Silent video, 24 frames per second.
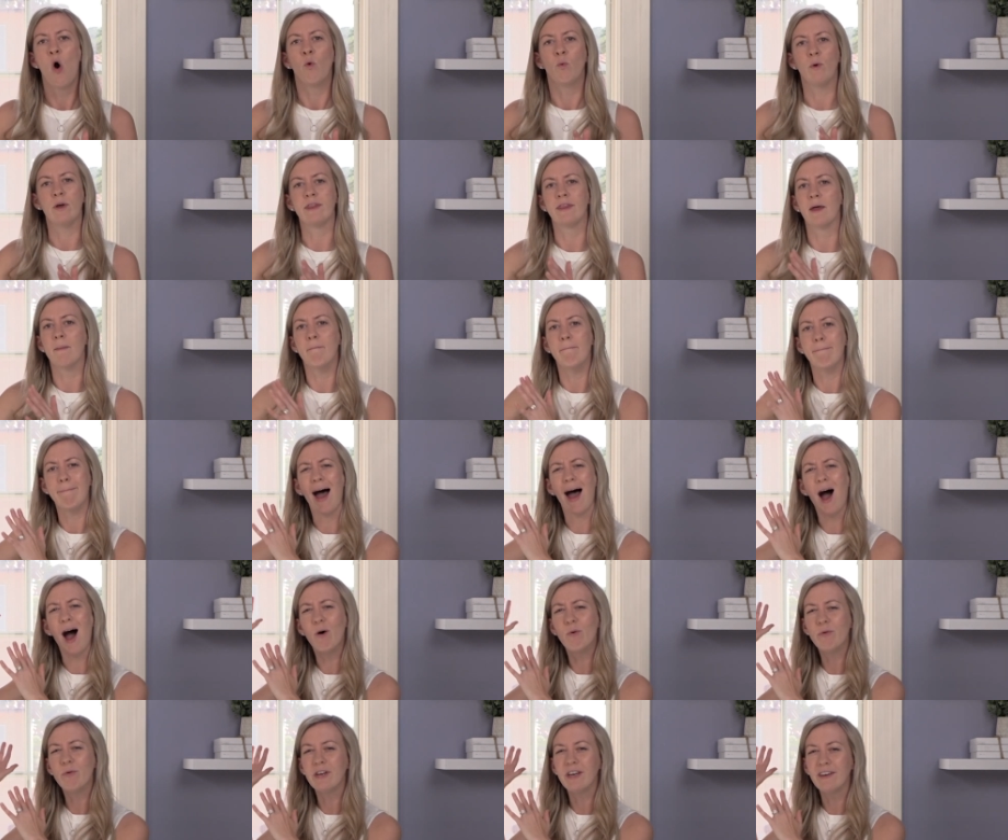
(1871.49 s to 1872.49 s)
with the
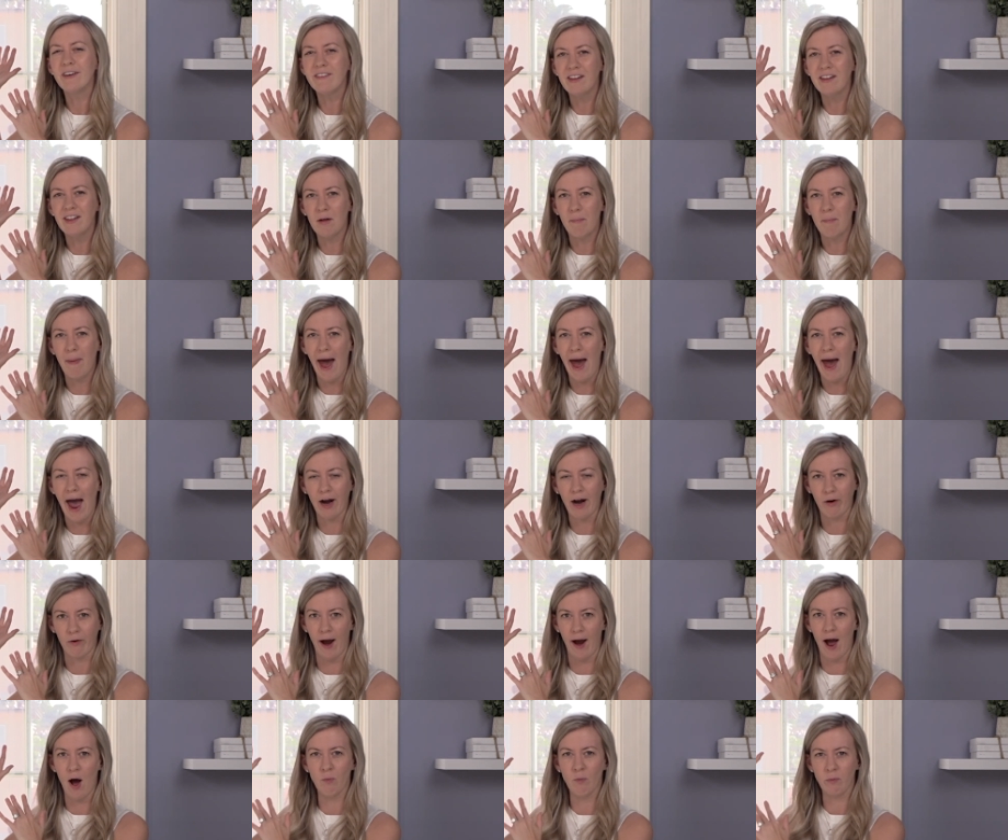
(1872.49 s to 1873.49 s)
mountains in the
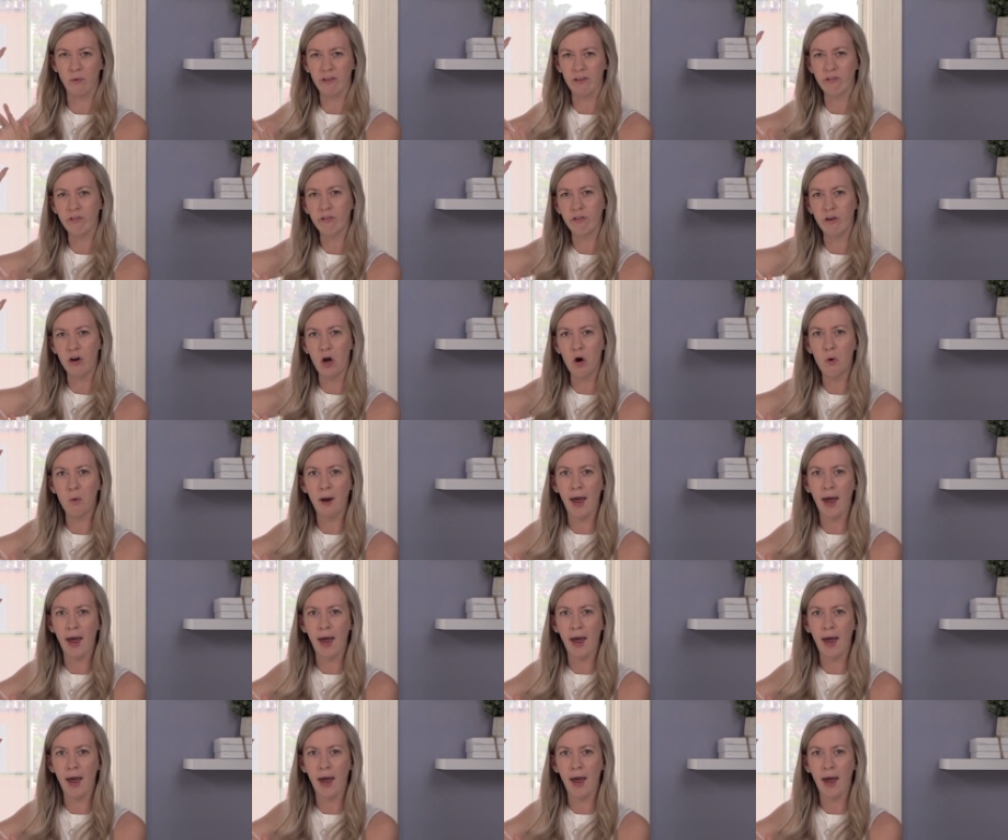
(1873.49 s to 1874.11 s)
background with snow